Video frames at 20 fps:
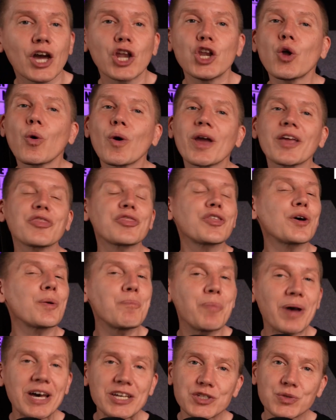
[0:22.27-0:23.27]
knowing the
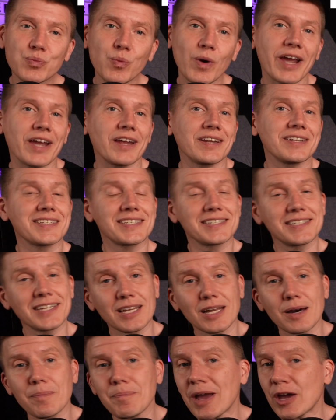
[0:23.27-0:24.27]
best way to
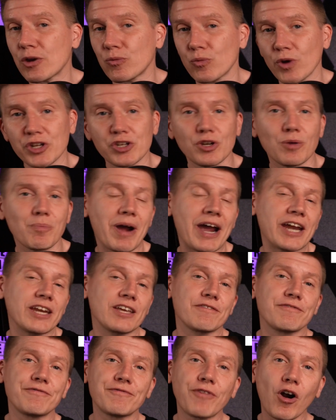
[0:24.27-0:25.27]
set up and run your
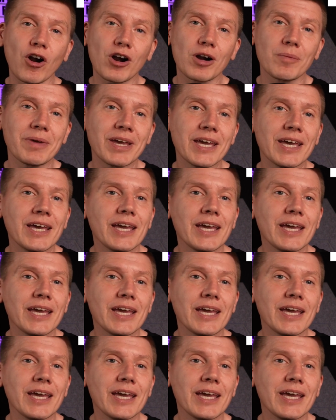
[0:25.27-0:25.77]
mining farm